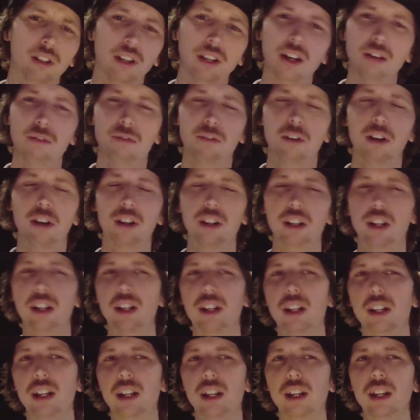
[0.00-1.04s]
Can I find
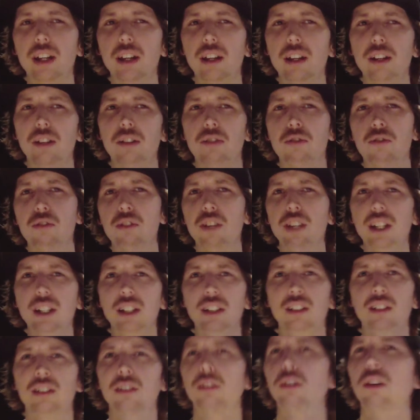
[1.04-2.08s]
any
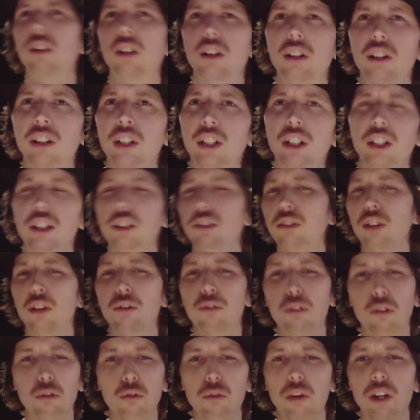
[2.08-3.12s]
trees or stuff
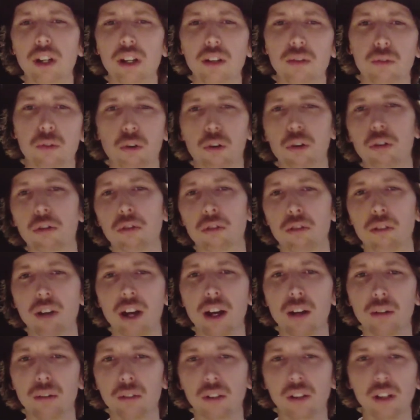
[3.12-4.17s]
to do any
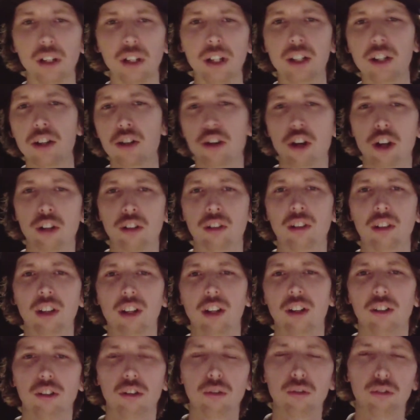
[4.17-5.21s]
foreground in the shot?
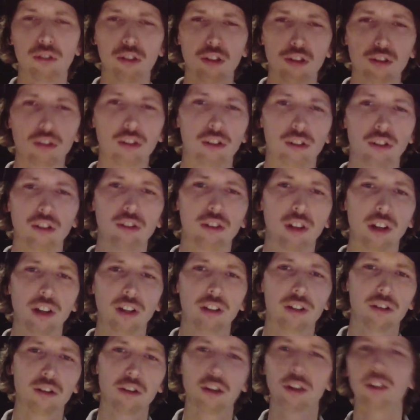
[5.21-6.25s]
So it's just
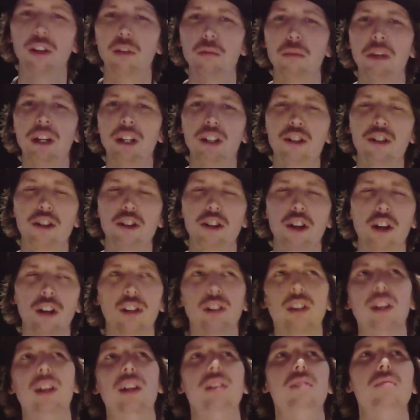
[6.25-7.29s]
like not a big
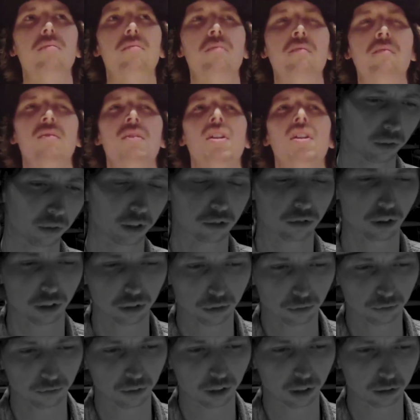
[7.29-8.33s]
shot, and try
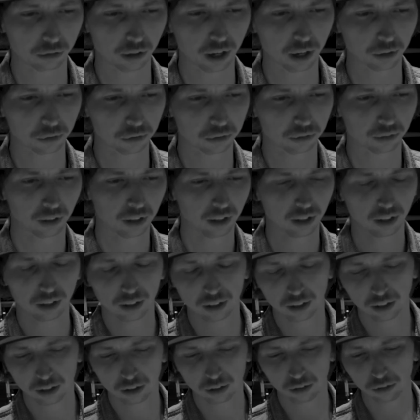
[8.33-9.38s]
to figure out
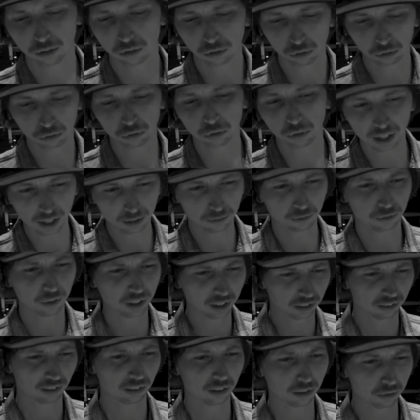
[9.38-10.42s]
to get
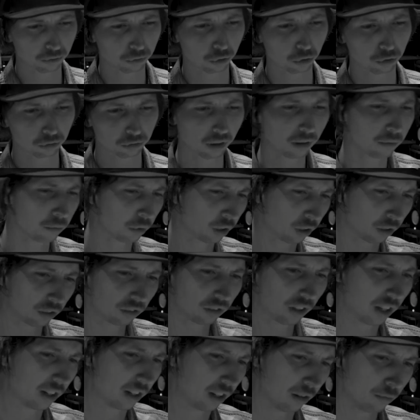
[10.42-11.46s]
things in the foreground, because
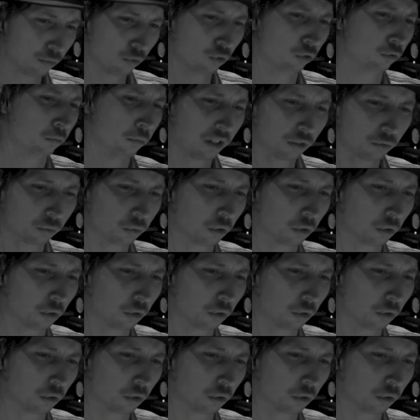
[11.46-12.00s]
then the movements